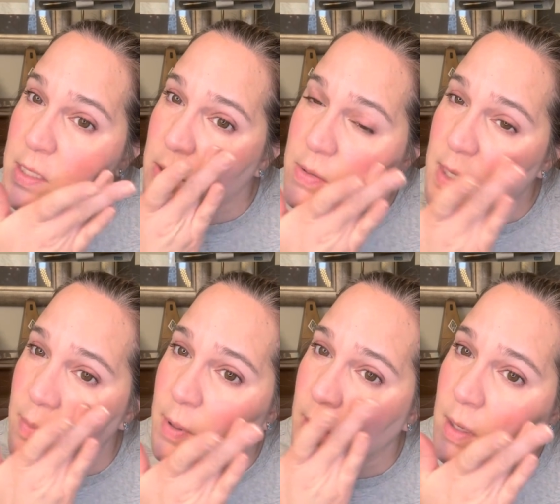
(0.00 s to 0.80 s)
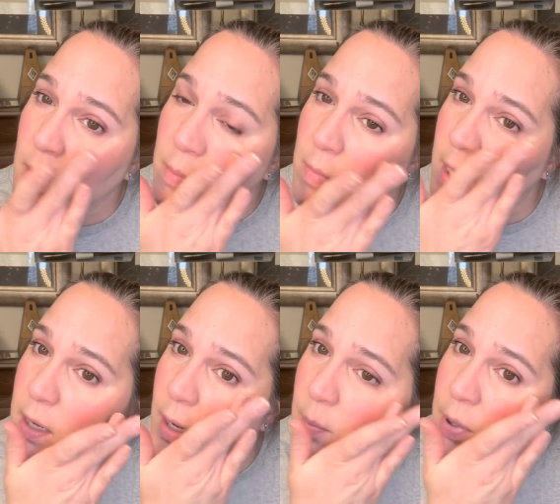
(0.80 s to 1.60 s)
to use up
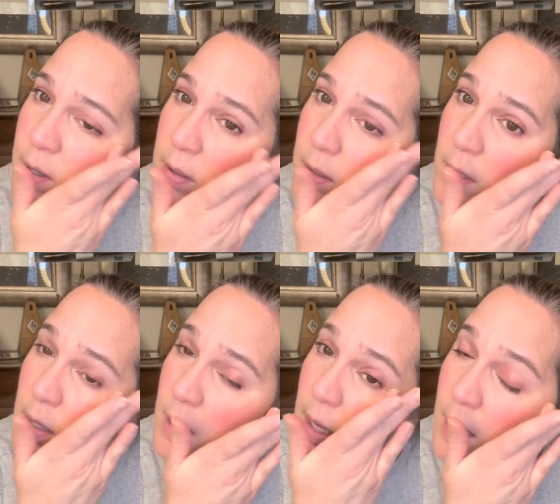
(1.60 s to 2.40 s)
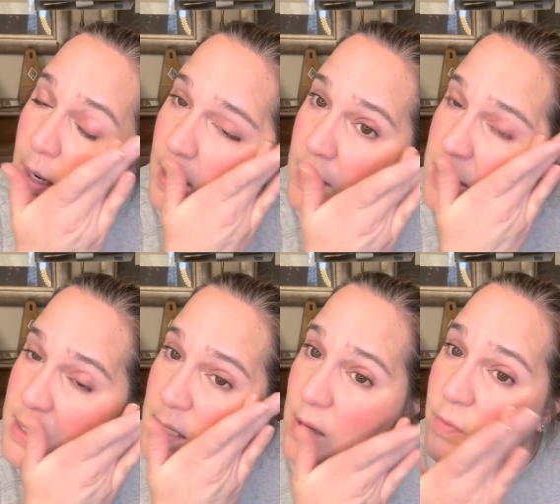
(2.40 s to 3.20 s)
makeup and
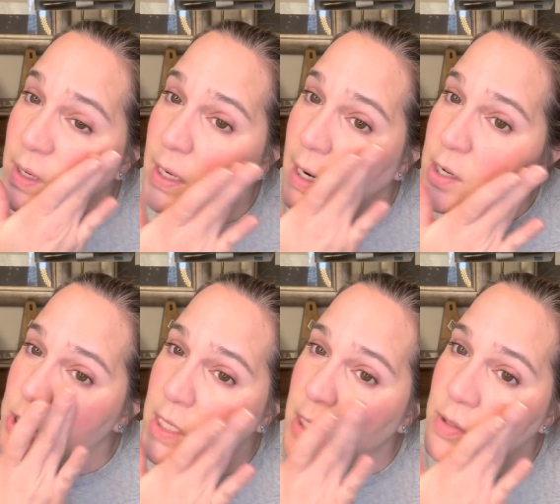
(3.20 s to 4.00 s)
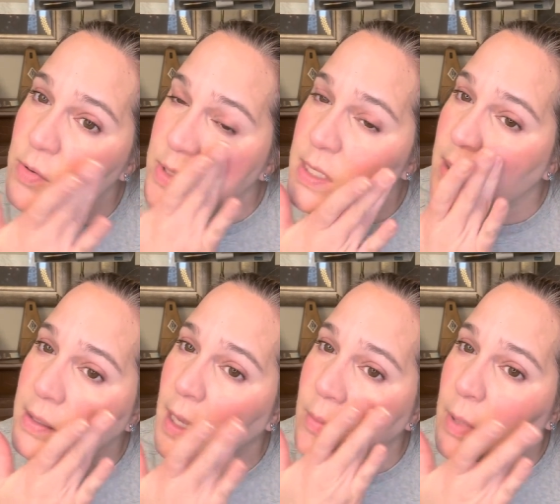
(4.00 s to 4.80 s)
see if we could actually use
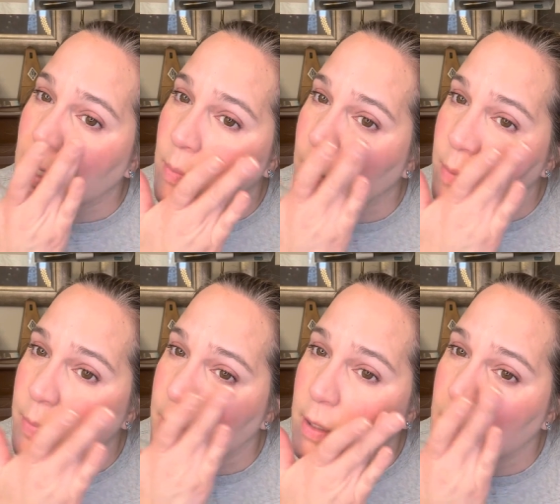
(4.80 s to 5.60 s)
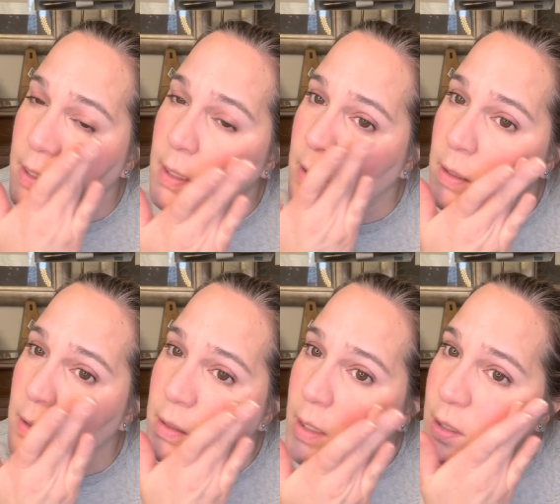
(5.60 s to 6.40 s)
that makeup up in
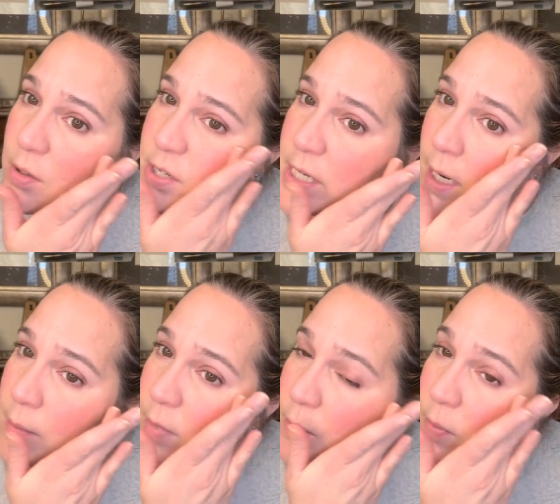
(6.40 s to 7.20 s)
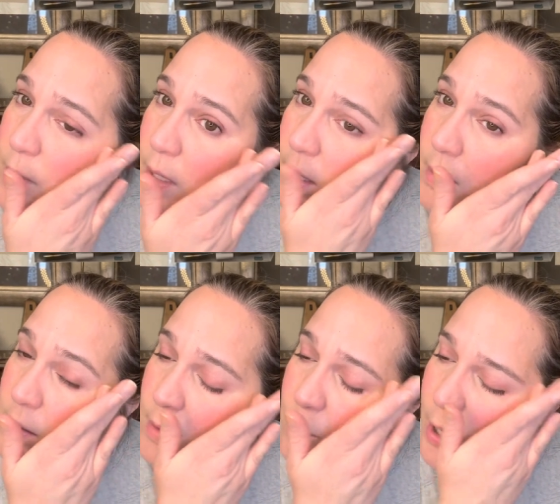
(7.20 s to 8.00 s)
the year's time that it,
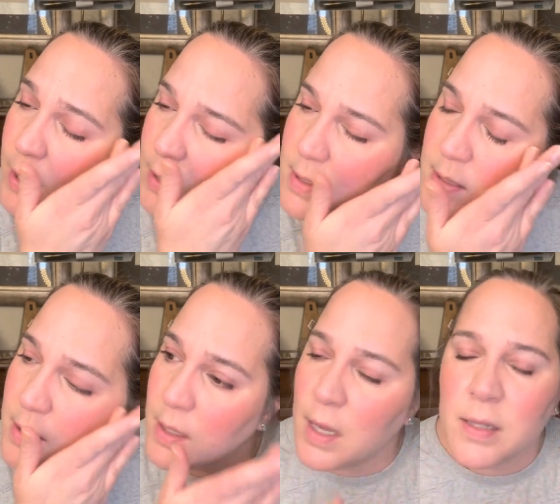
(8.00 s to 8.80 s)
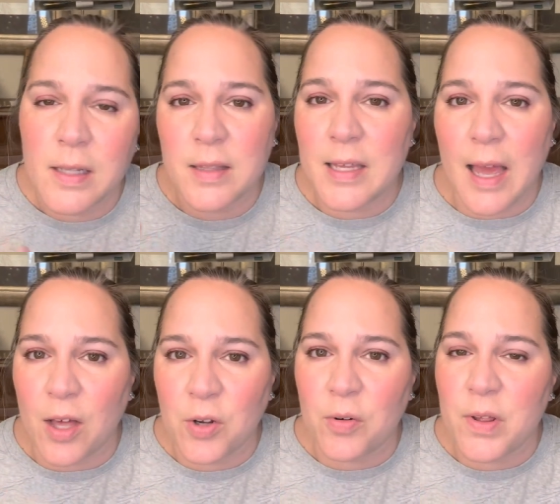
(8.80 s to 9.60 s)
the products that the
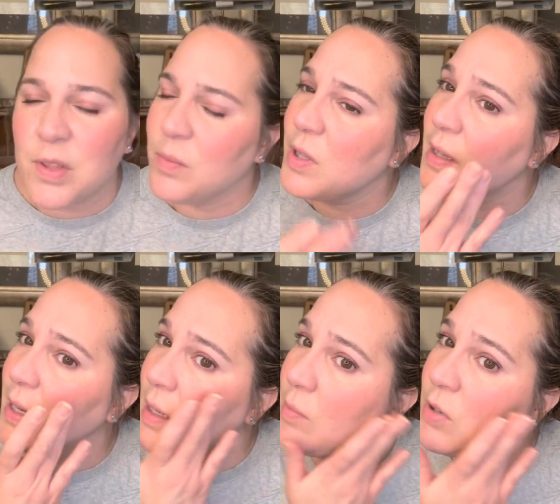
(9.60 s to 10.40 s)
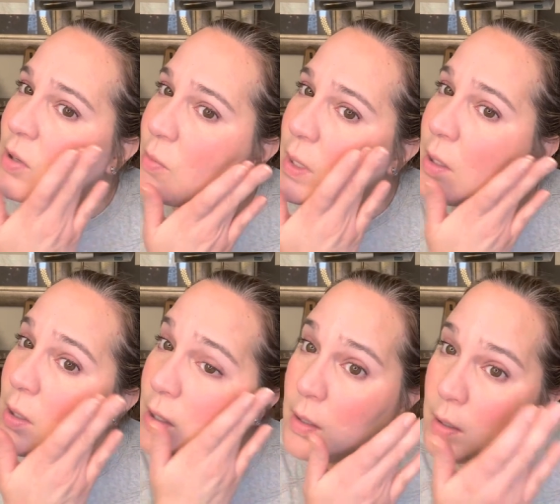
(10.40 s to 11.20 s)
algorithm claimed we
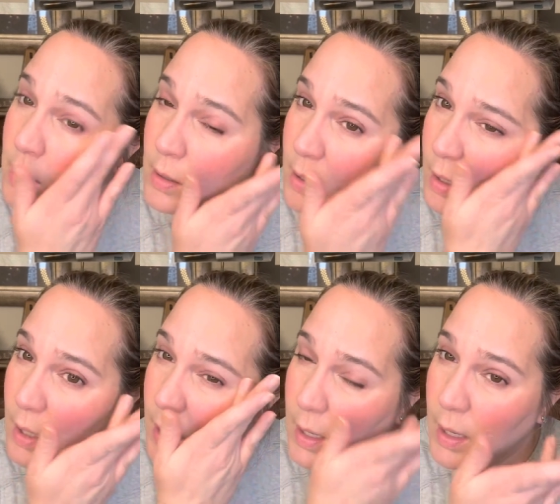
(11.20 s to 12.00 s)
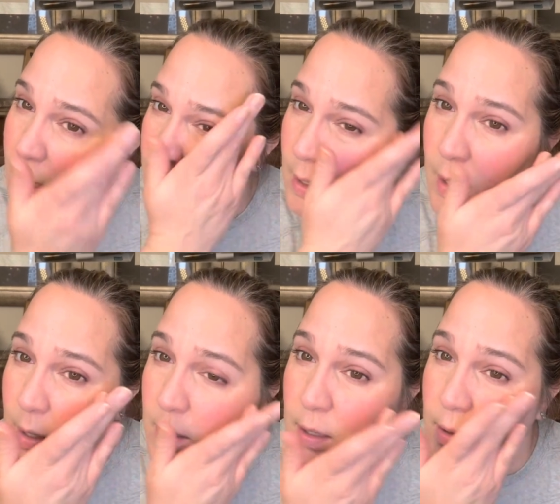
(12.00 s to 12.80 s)
could. And
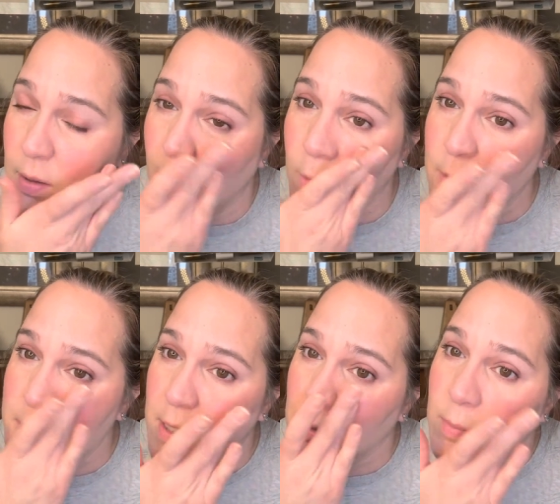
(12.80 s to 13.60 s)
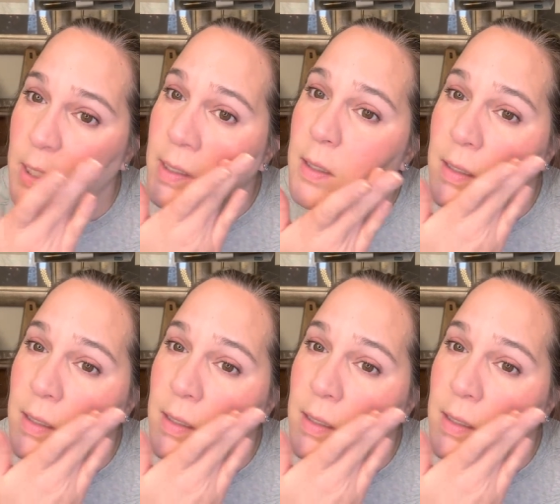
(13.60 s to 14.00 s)
uh, it almost killed me.